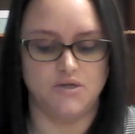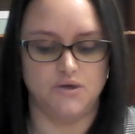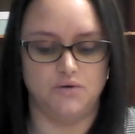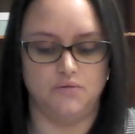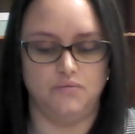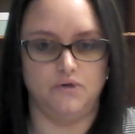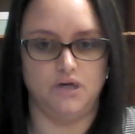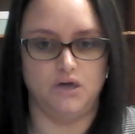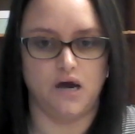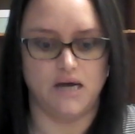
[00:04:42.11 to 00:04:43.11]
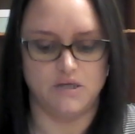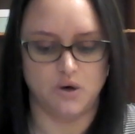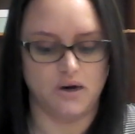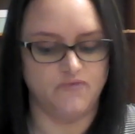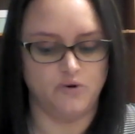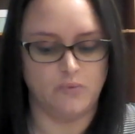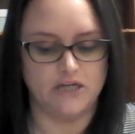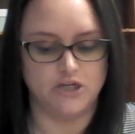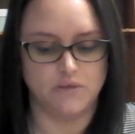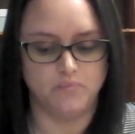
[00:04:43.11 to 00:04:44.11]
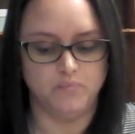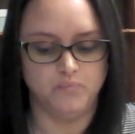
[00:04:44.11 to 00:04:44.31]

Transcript: to get you guys her information.